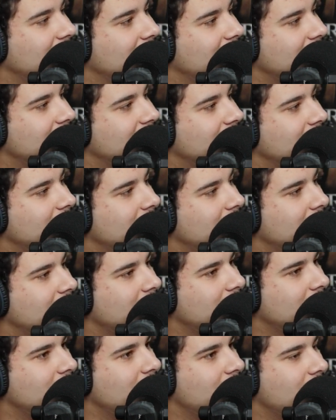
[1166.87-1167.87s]

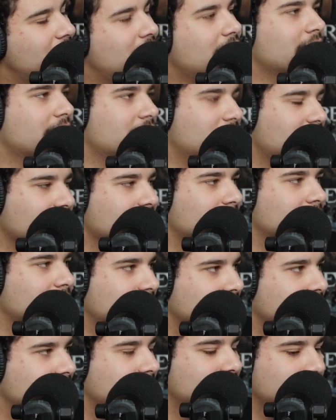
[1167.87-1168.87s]

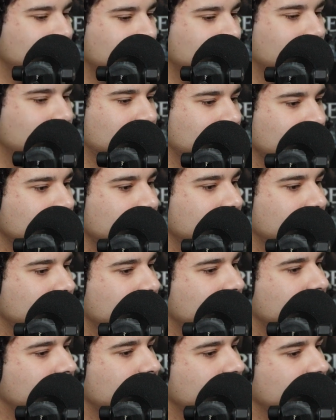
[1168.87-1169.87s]

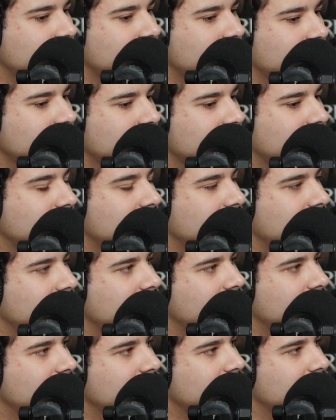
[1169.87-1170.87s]

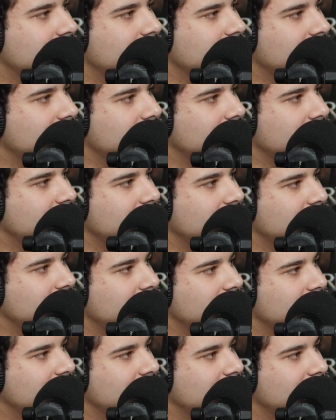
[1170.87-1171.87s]

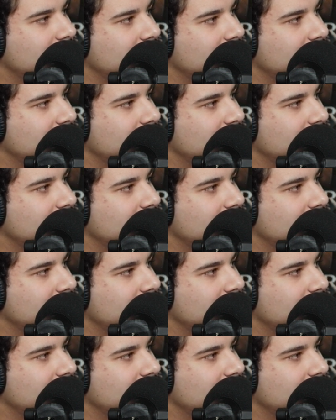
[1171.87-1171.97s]
This person isn't speaking.